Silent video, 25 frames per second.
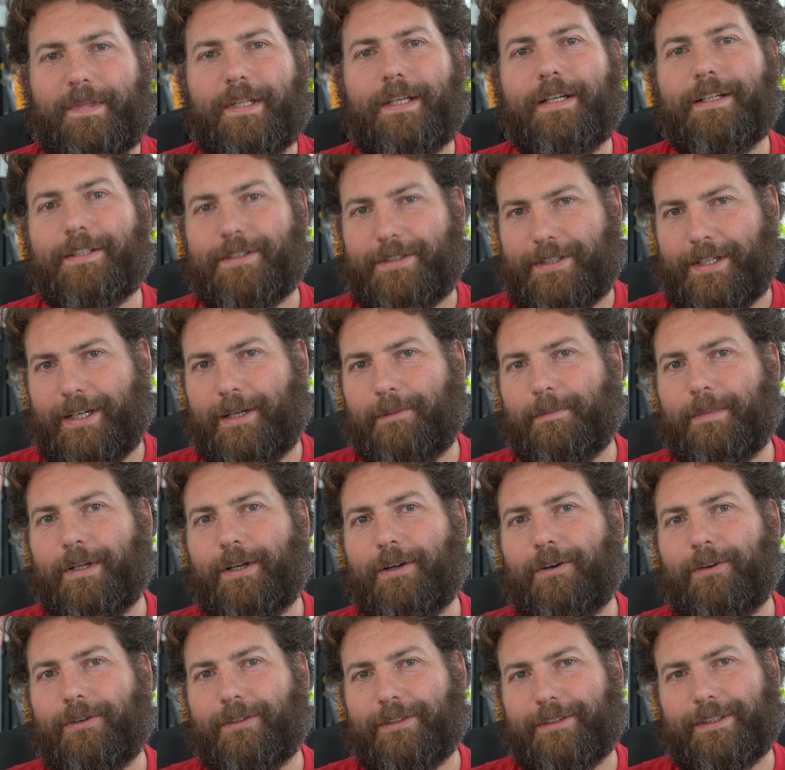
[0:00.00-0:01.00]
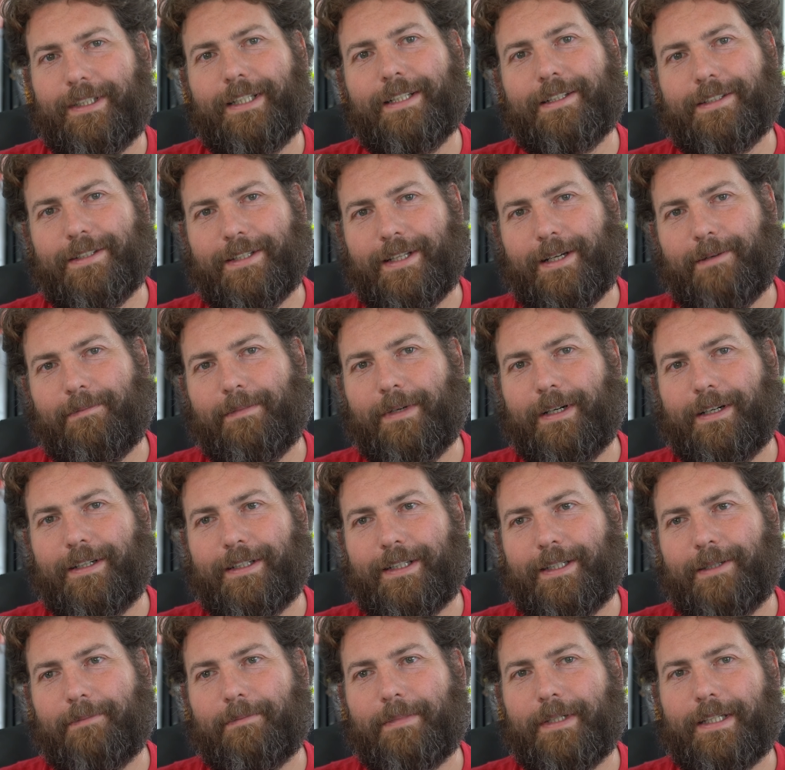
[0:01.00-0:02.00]
has come along into that
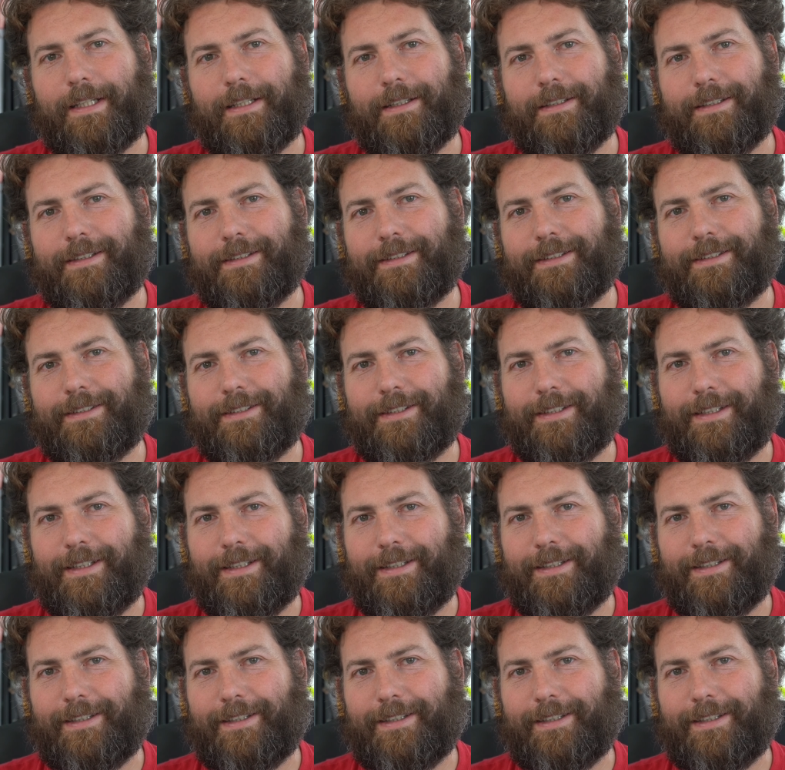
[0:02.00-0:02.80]
market, because